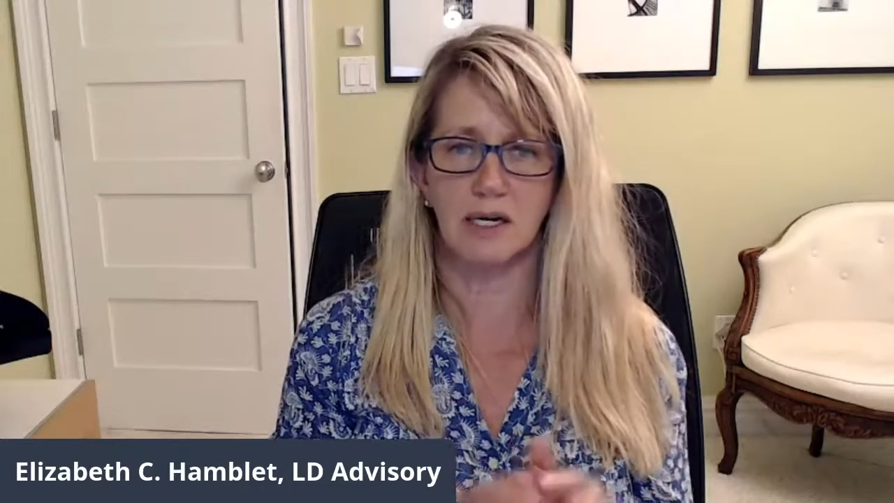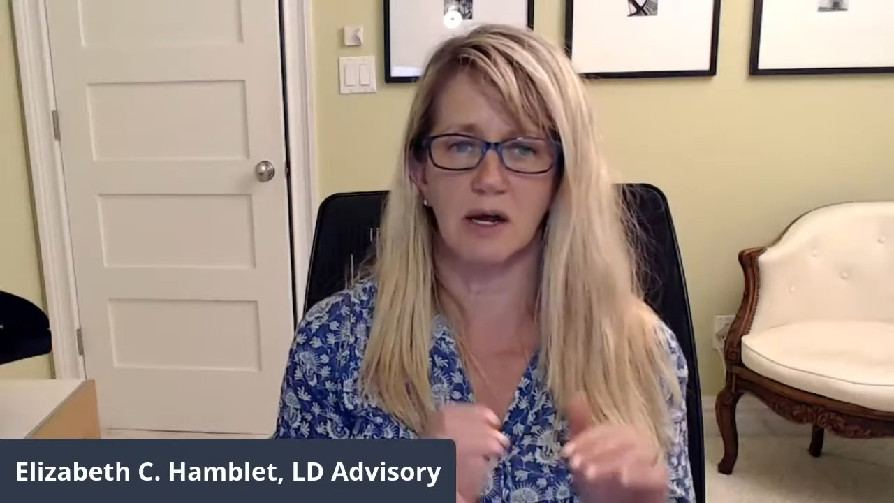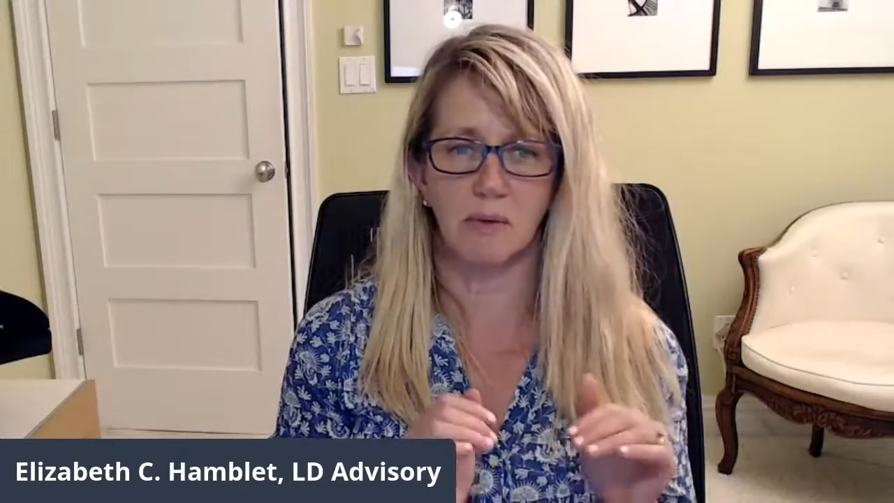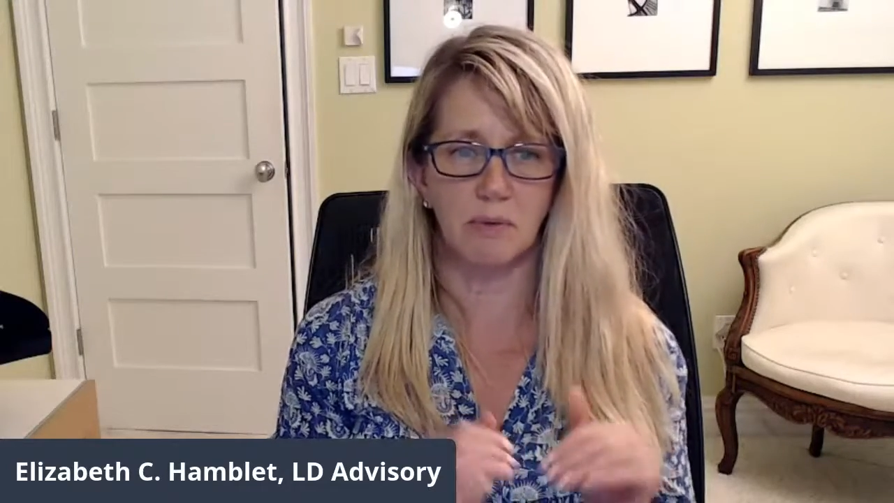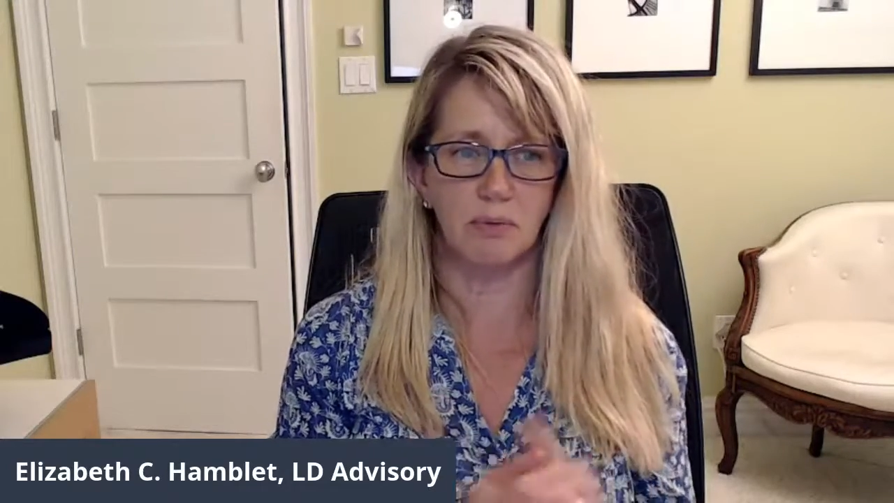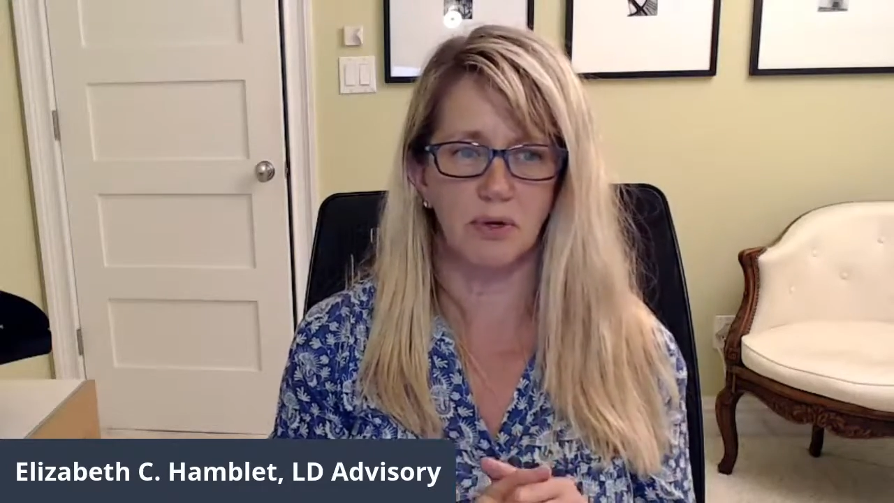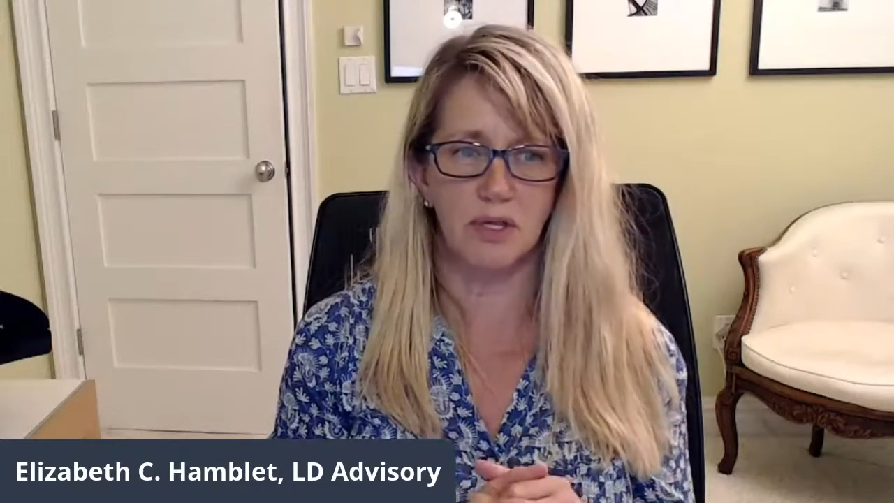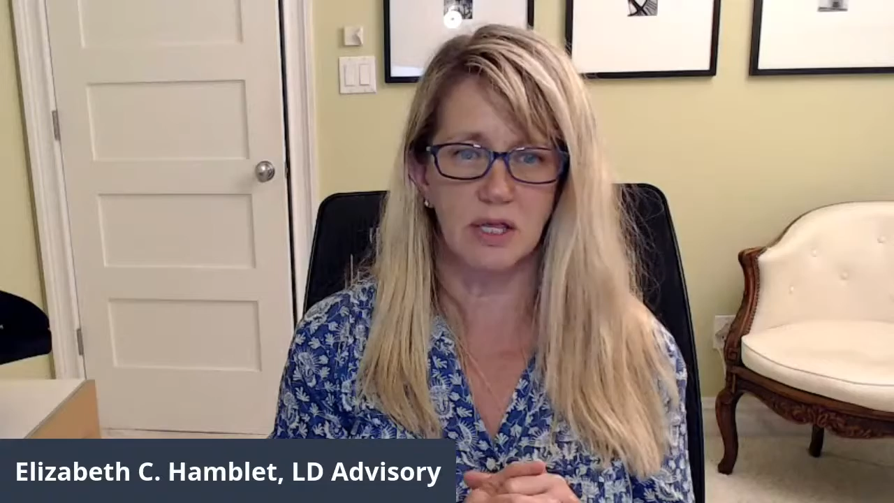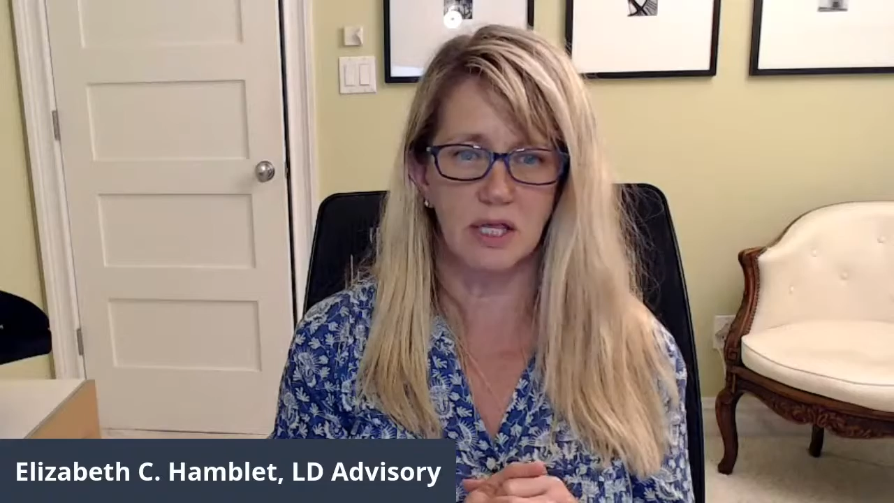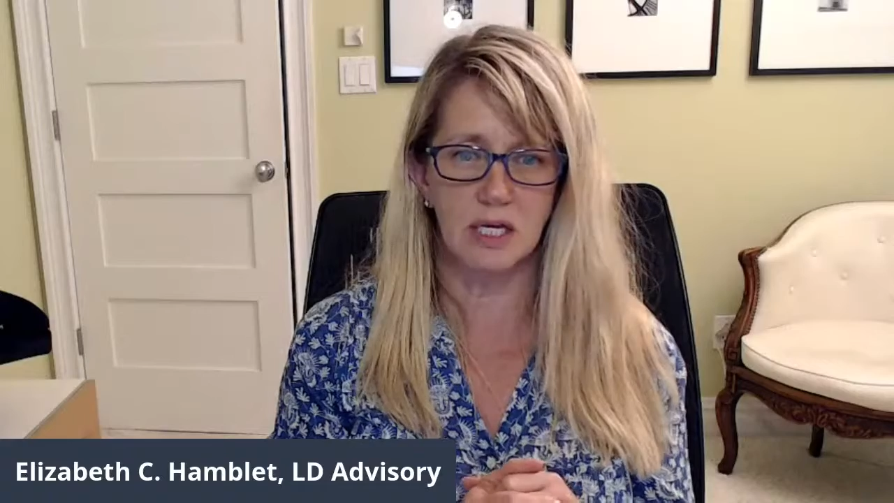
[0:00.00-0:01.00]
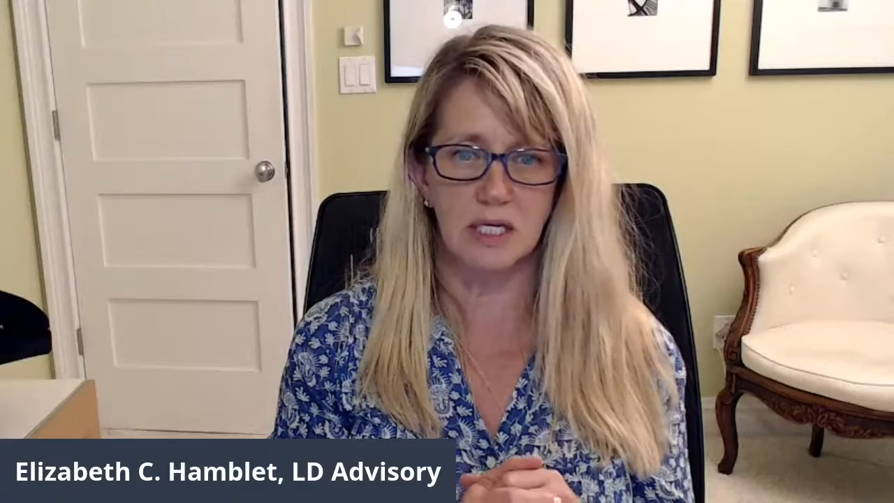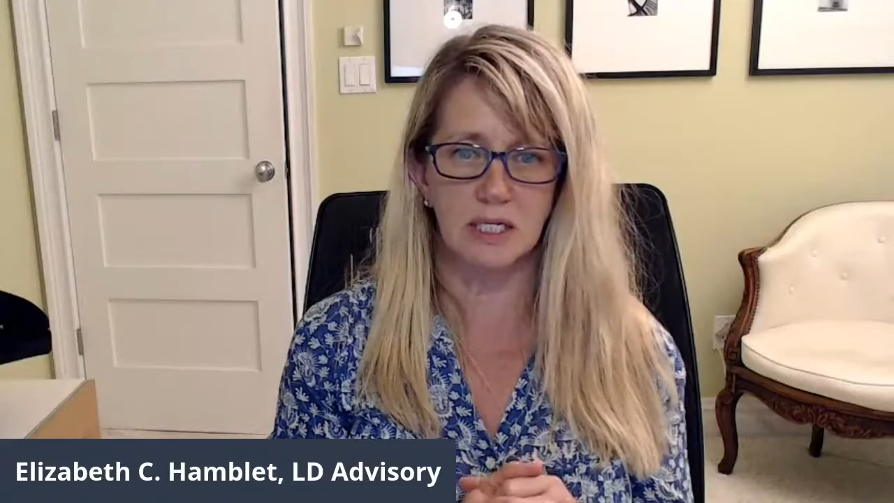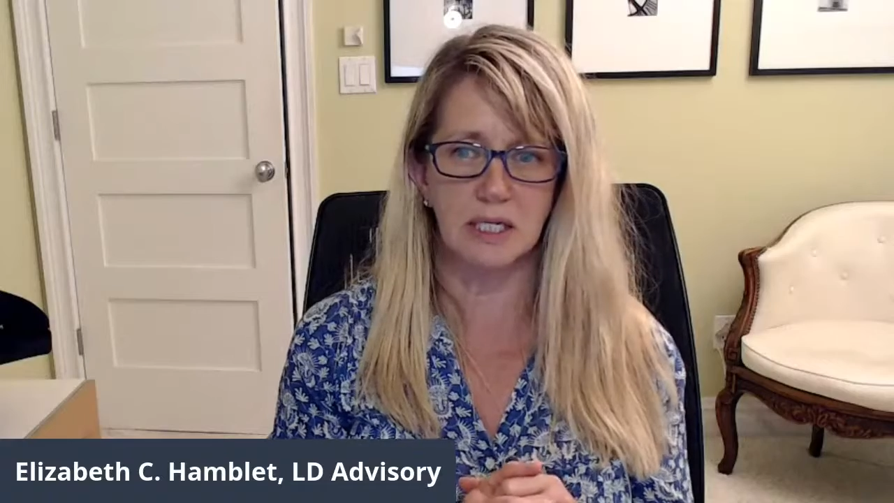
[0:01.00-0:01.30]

and I will put these